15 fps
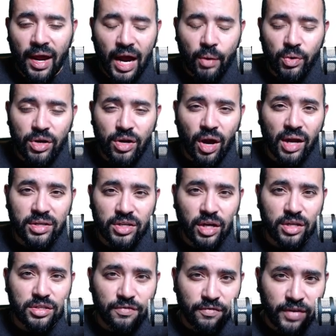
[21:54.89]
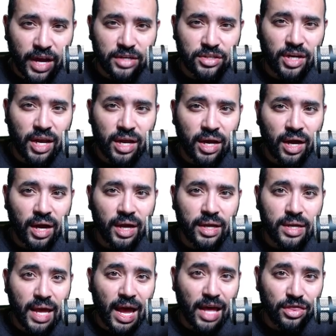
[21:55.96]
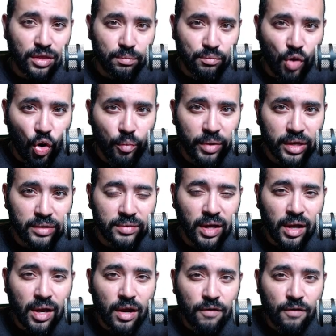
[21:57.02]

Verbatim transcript: I would not touch Fetch AI at the moment